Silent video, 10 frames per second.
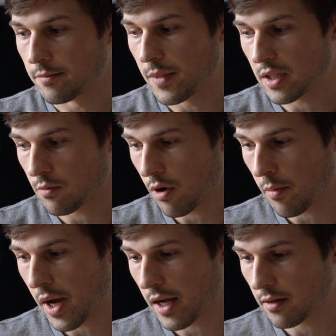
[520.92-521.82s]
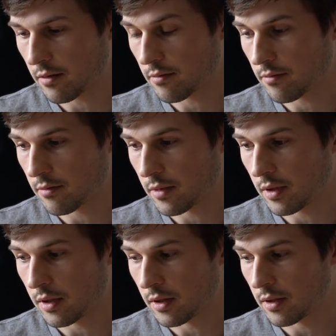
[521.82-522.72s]
that's where I'm at
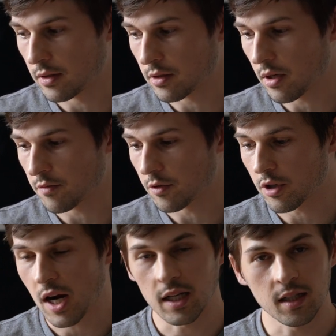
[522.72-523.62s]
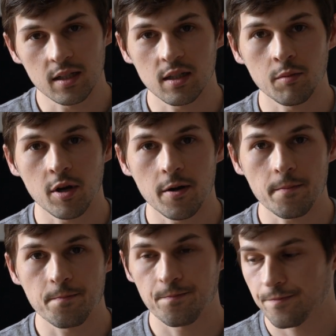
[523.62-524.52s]
in terms of training this summer,
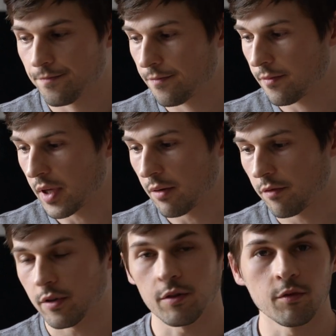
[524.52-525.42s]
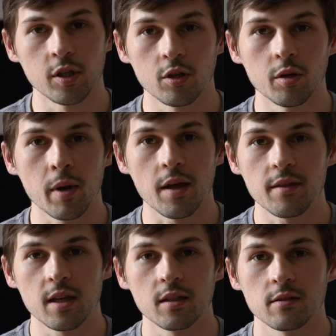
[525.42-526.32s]
and I'm feeling really good about
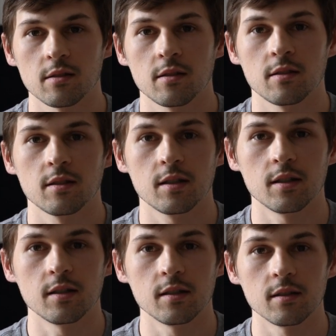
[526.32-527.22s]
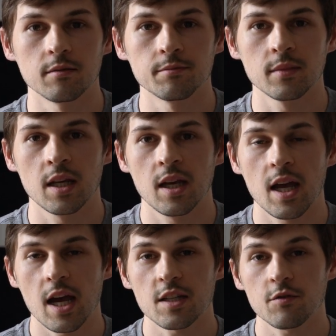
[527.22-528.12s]
things.
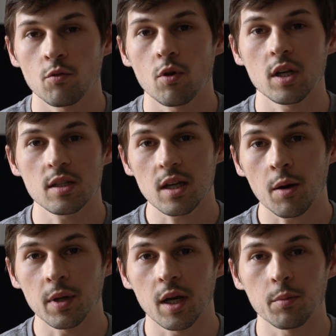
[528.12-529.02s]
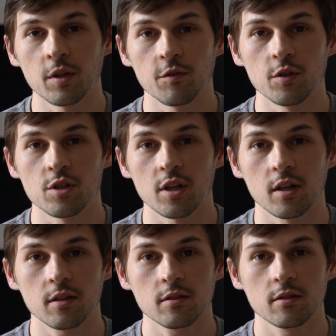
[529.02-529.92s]
As for what is coming up in the
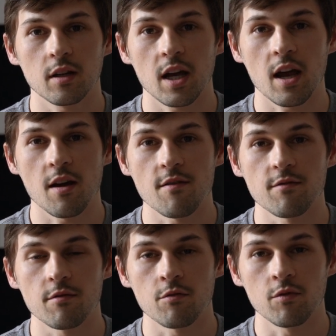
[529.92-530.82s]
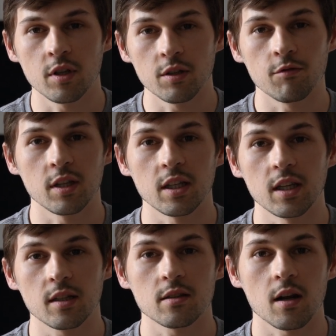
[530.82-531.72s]
future, I have a really, really
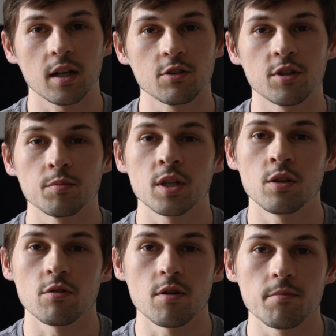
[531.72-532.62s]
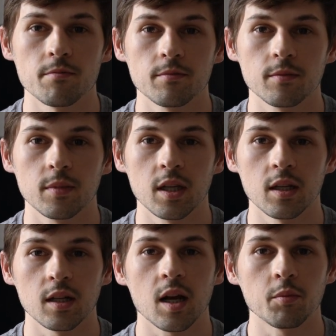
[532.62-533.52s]
exciting trip to Europe
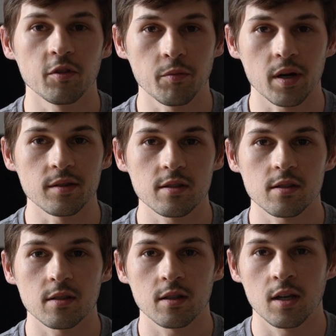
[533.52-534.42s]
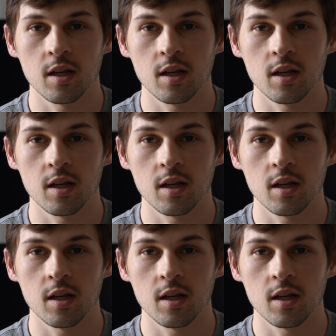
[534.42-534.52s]
in a couple of months.